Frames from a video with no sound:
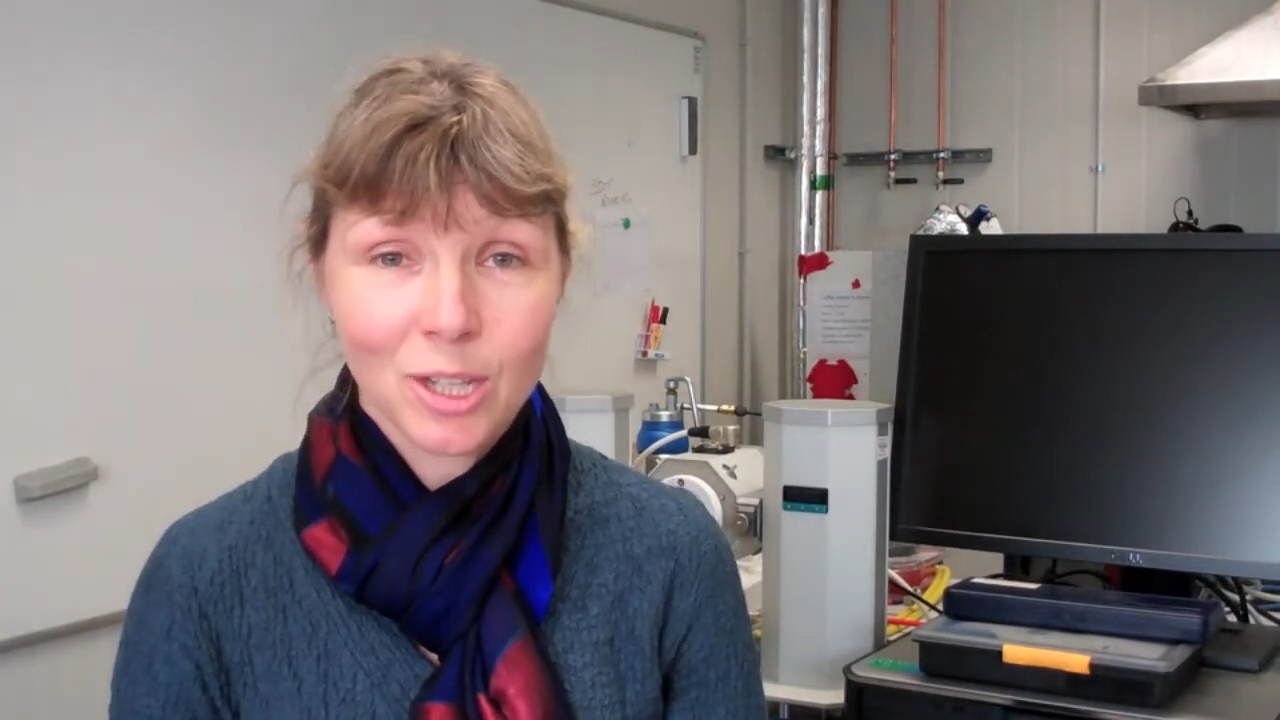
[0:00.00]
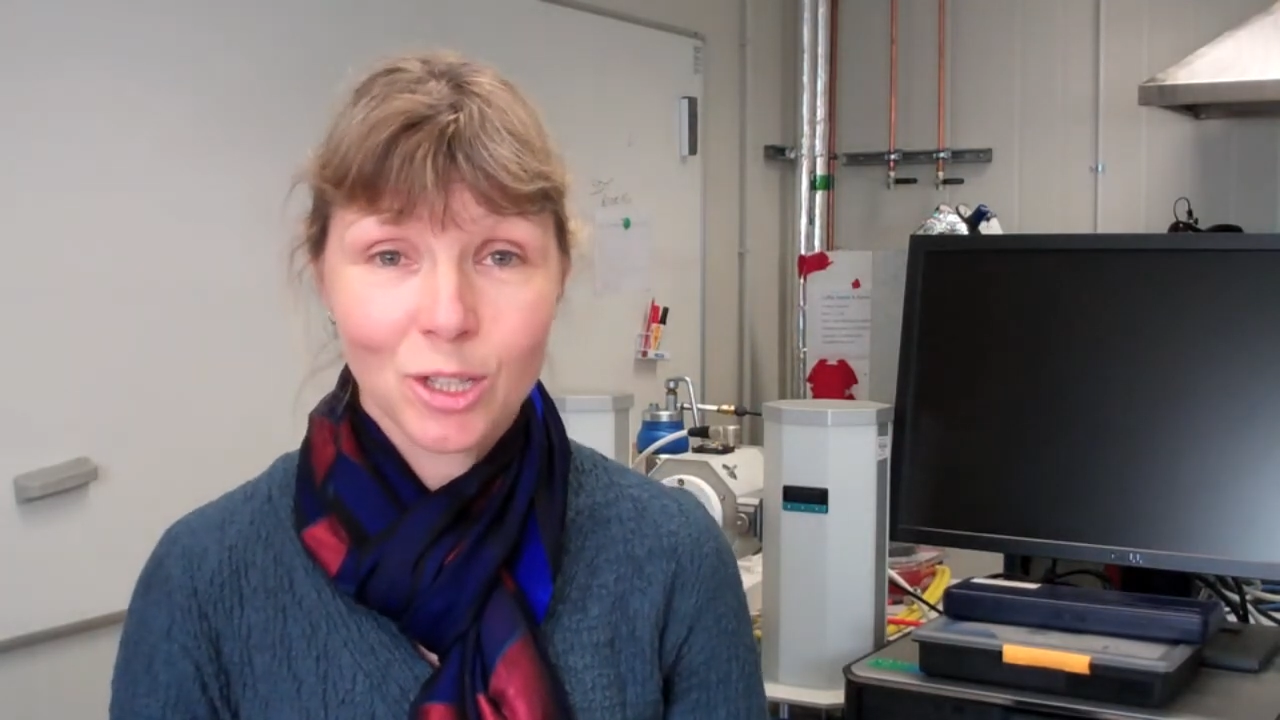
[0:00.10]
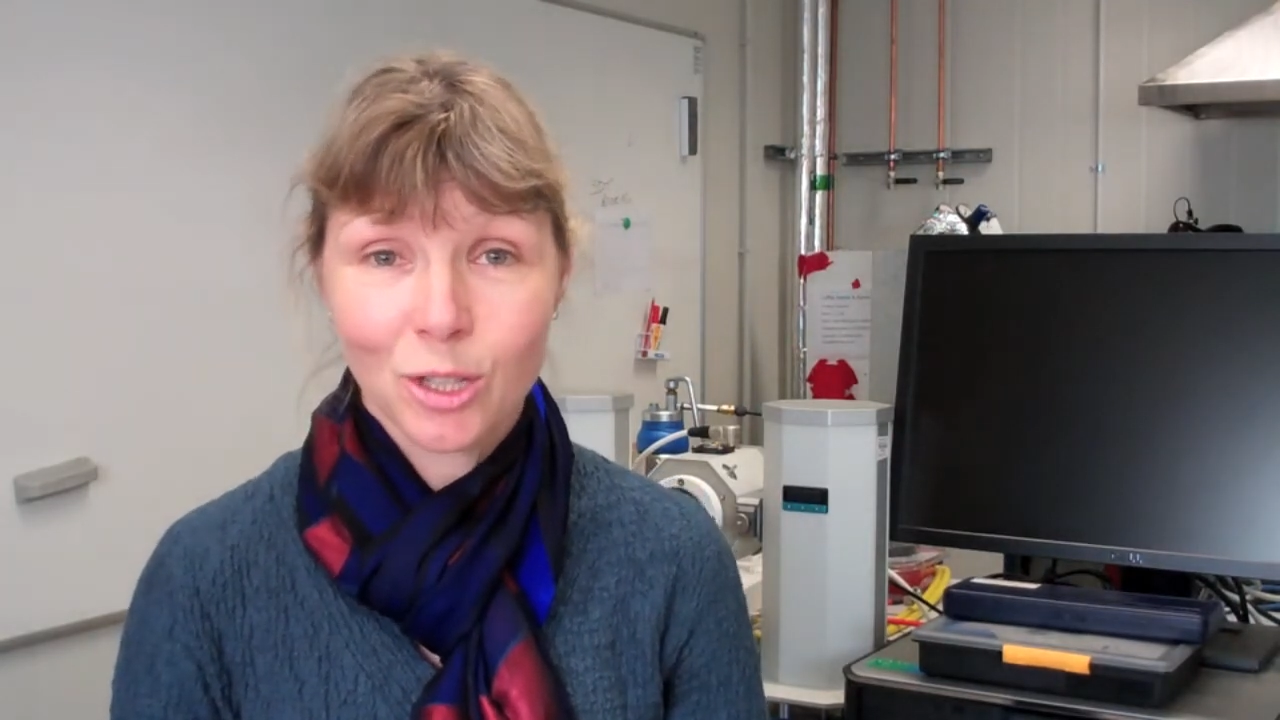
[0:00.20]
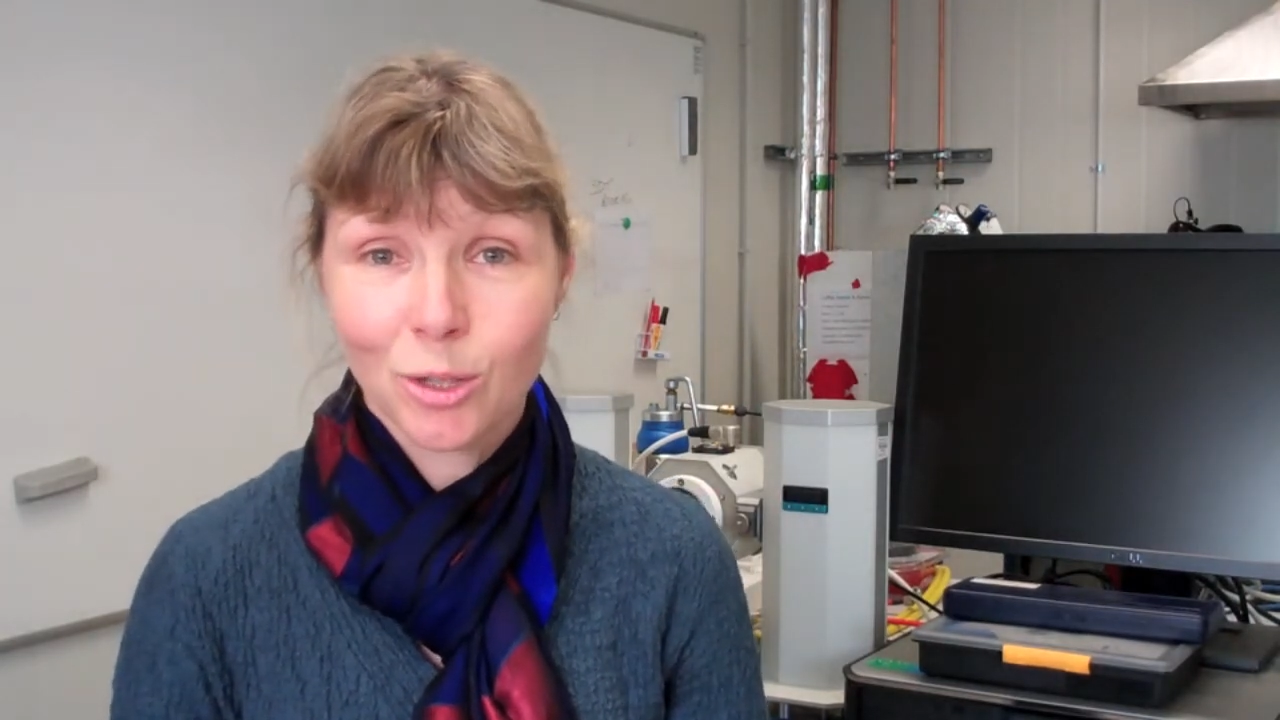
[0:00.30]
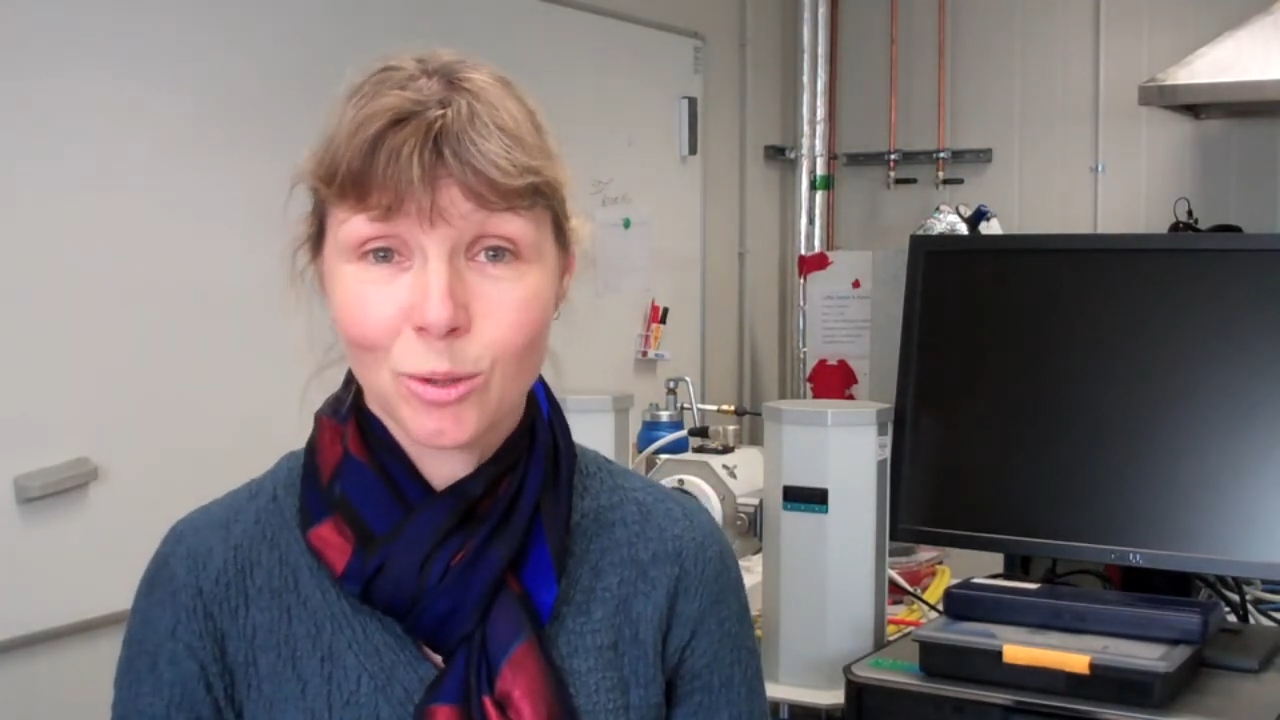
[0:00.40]

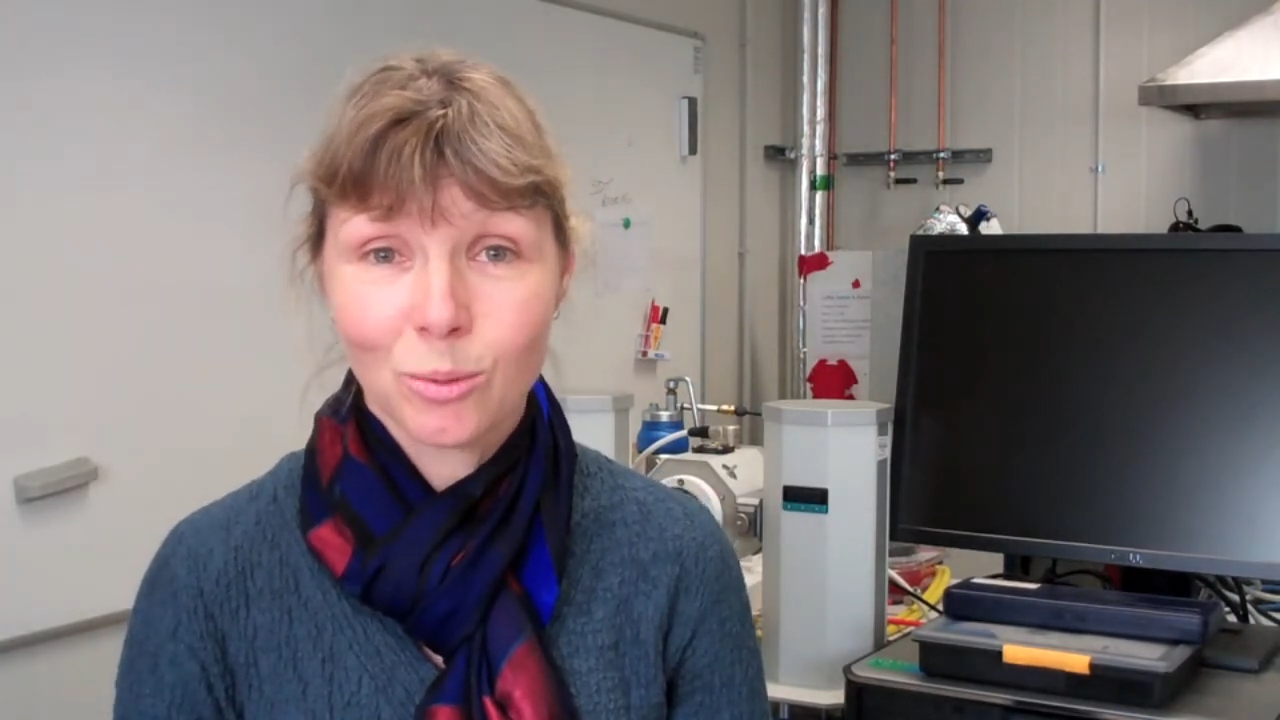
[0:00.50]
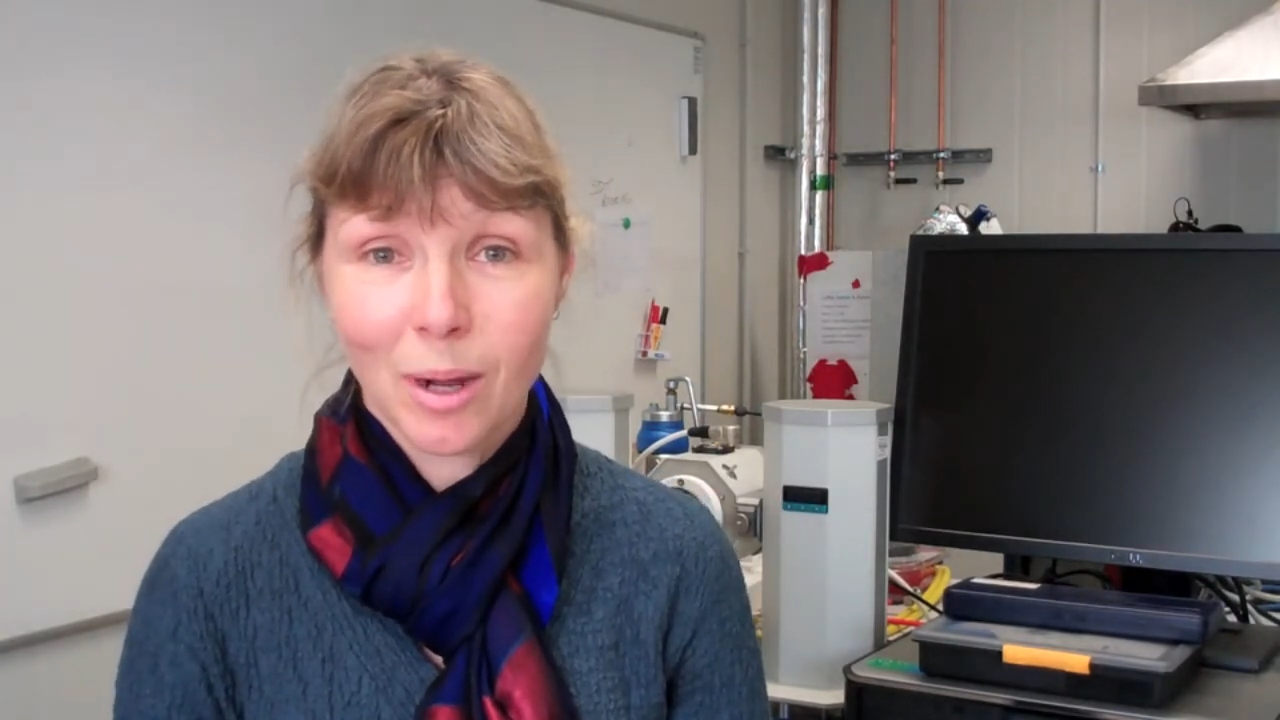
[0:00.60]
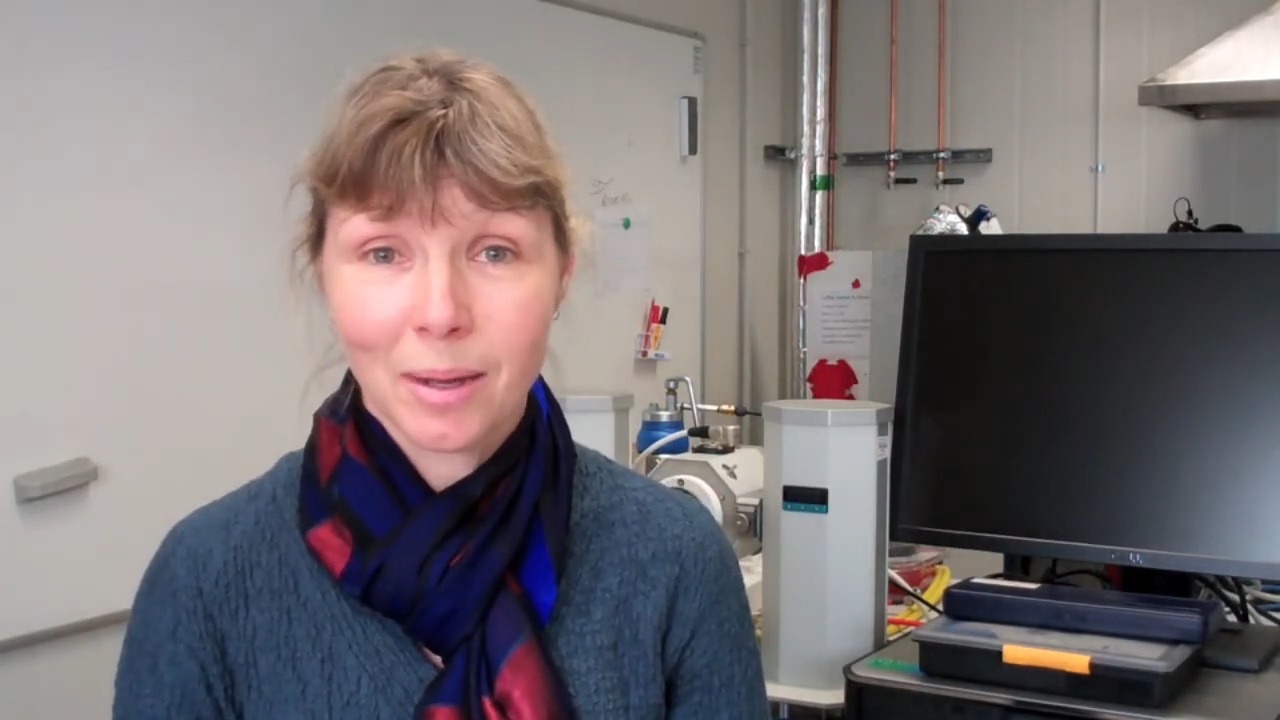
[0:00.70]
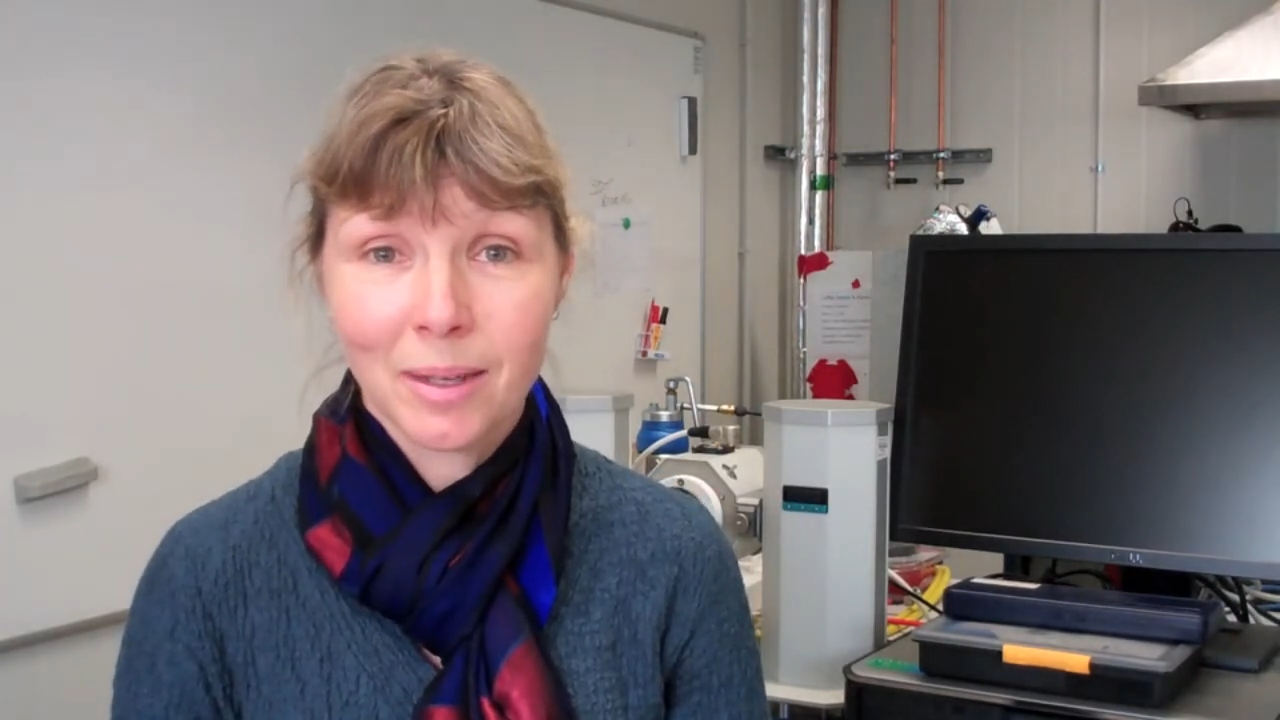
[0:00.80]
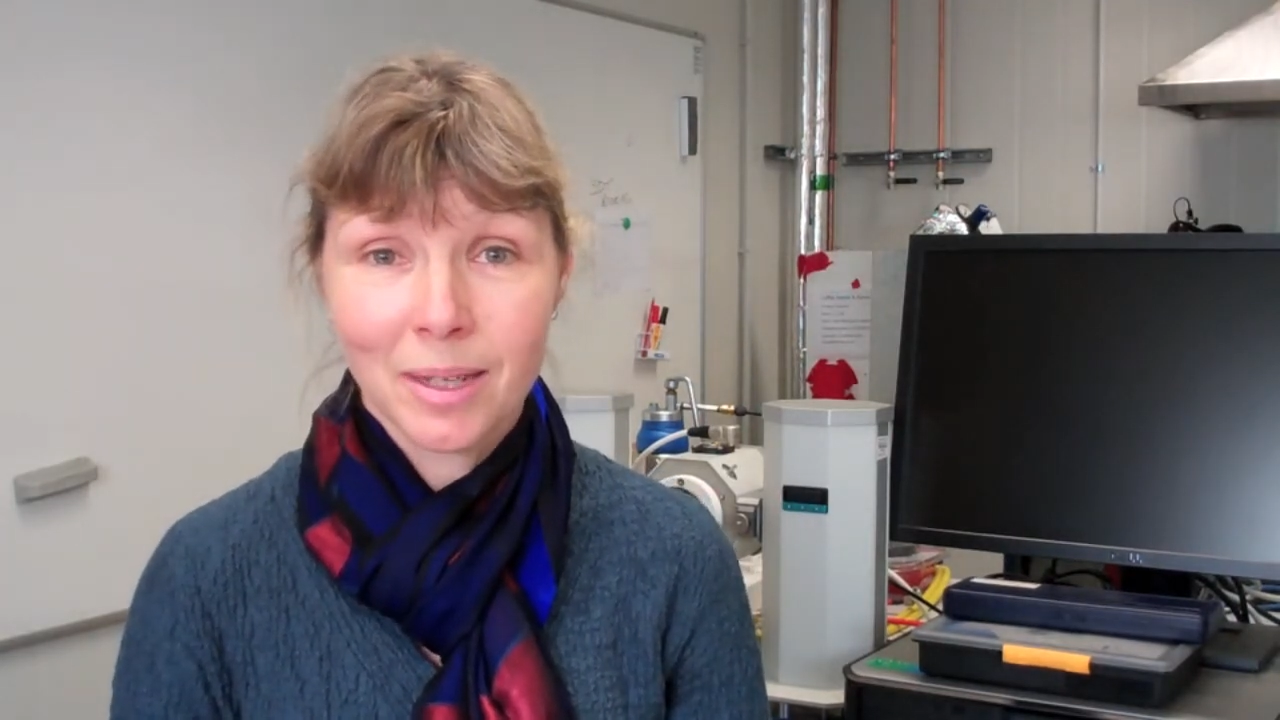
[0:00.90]
to